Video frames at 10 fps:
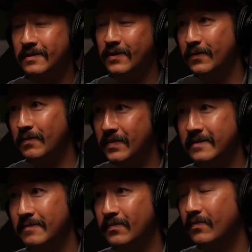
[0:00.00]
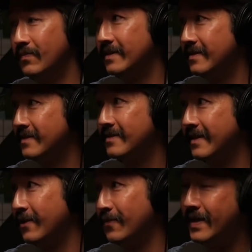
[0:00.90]
You know, that's a business.
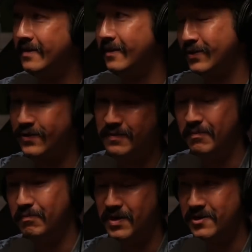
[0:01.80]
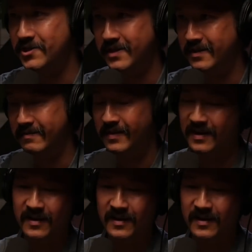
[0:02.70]
Like you're making yeah. a certain margin and.